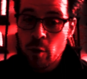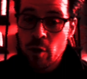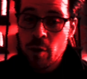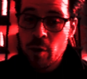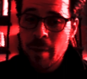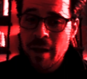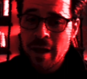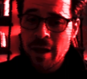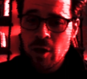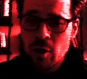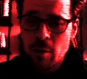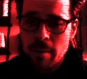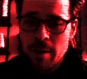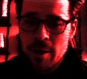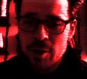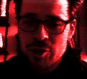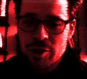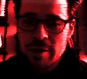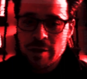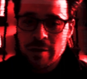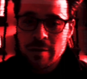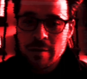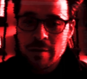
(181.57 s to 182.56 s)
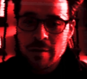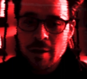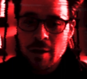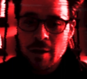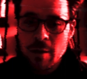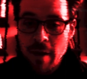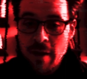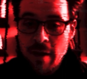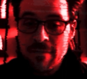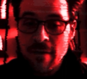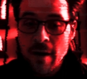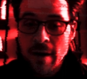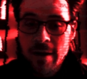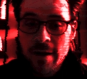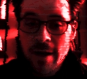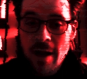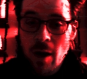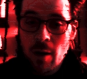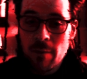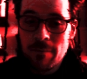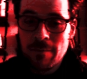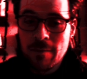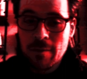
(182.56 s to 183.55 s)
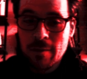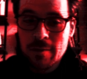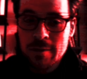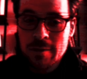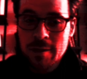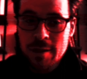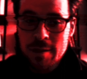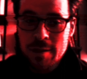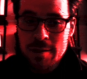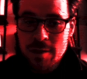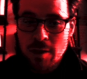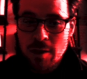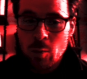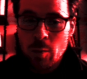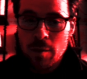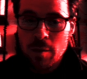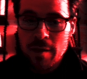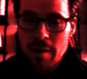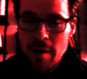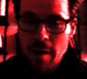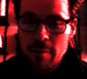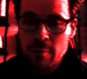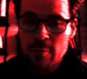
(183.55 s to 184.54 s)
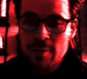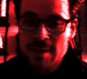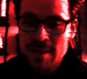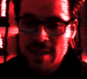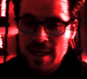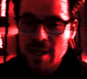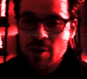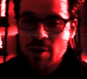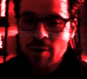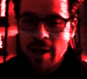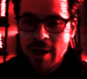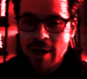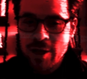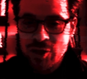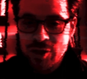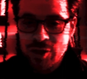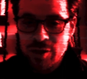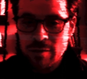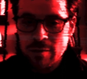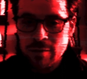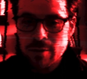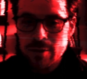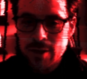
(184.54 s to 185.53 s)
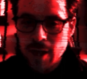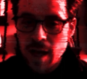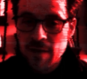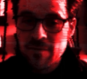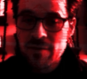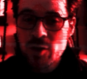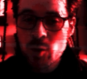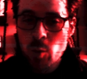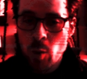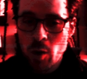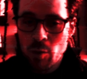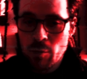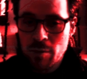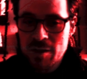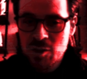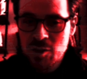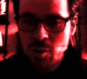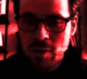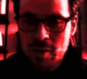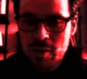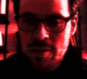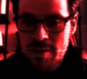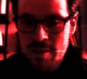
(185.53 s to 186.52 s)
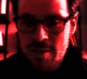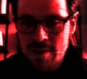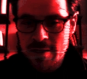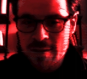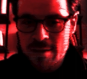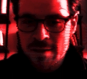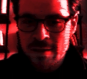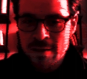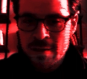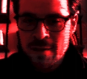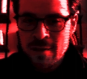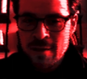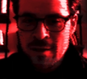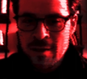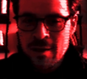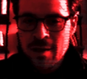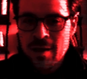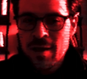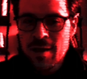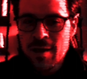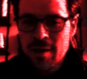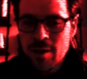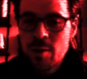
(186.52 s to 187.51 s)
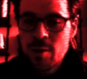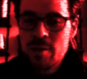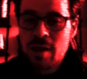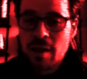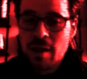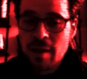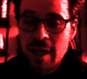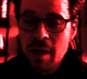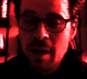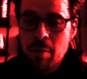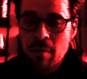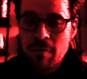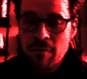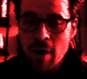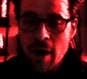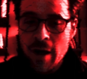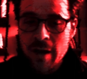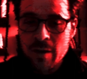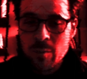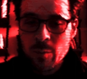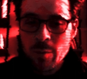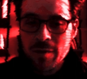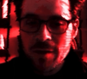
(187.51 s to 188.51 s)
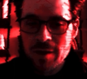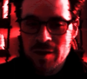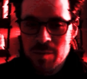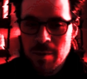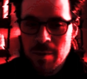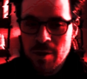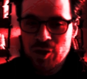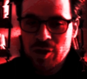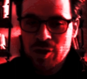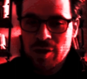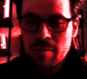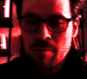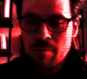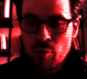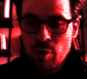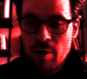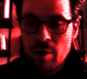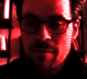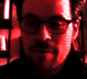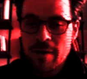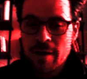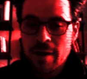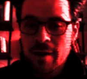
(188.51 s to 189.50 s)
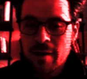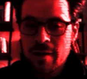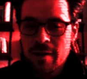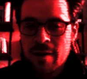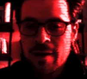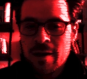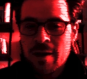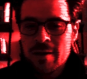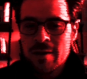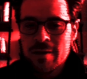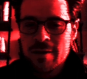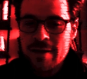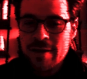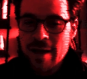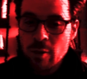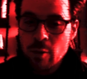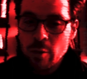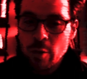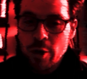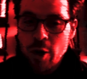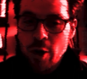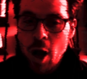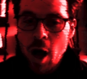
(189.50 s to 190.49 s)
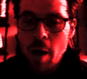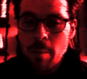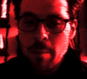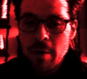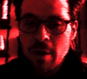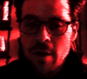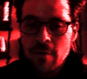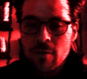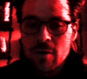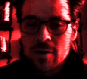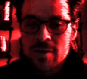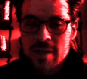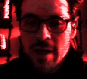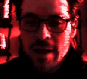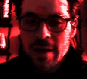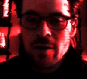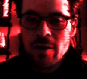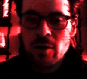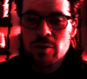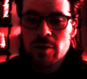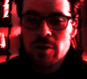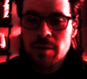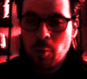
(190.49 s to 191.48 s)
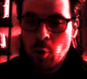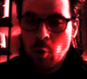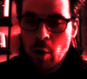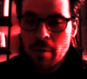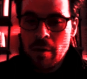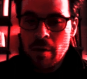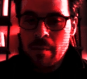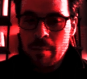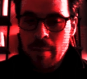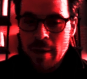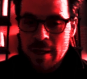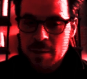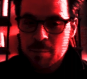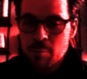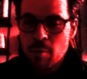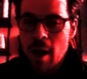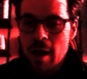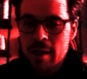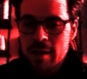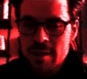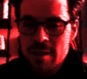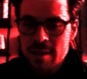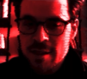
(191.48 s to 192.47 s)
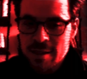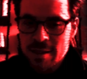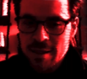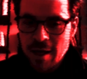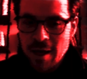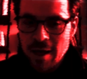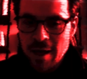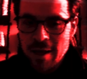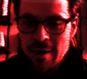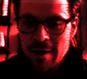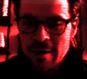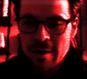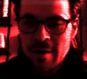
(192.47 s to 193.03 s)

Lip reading: you begin your mission, you may find it helpful to consult with another senior agent or dive into our resources. Use the link provided with this mission briefing to download a copy of our Sentinel Deployment Best Practices Guide